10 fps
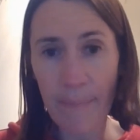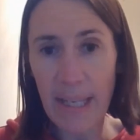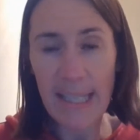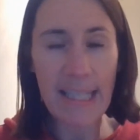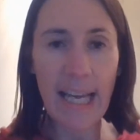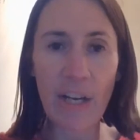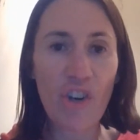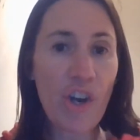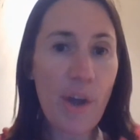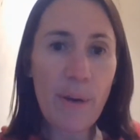As I say,
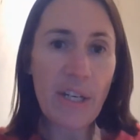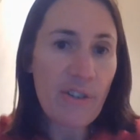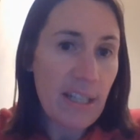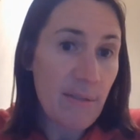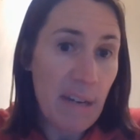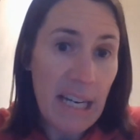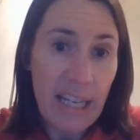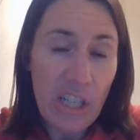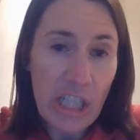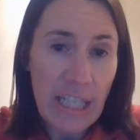no interest really
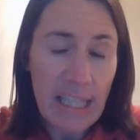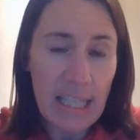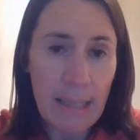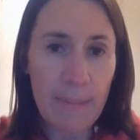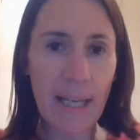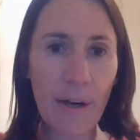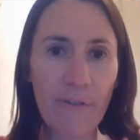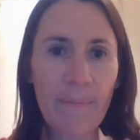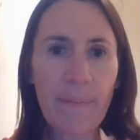in Jesus himself,